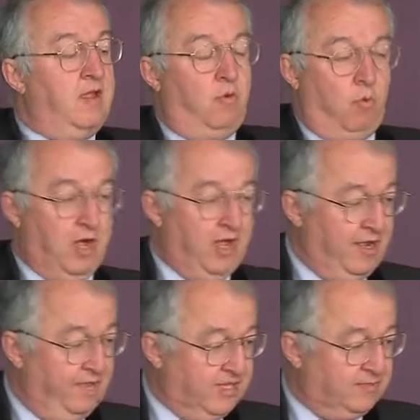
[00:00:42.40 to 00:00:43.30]
One
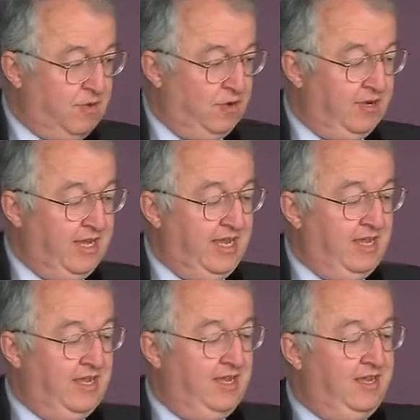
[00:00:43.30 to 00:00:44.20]
of these
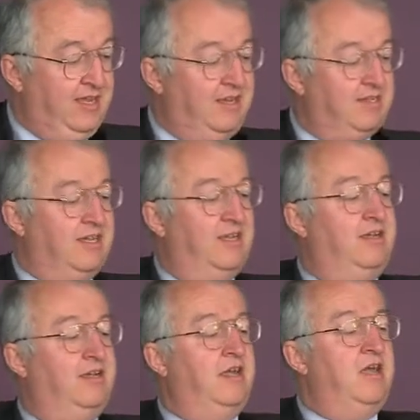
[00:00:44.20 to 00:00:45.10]
mornings,
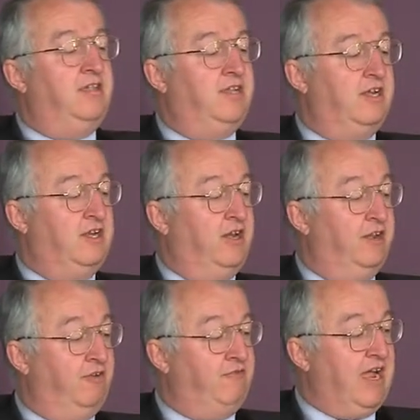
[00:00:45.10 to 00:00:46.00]
you're
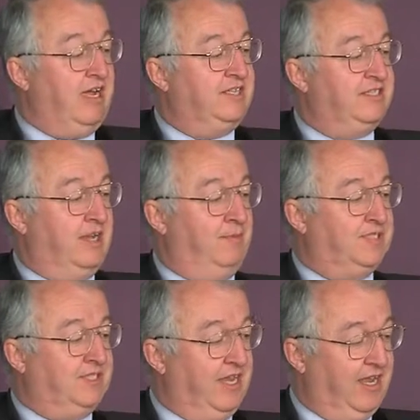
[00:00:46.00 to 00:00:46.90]
gonna rise up
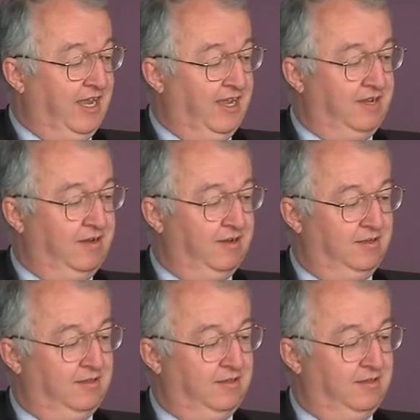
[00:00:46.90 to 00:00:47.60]
singing.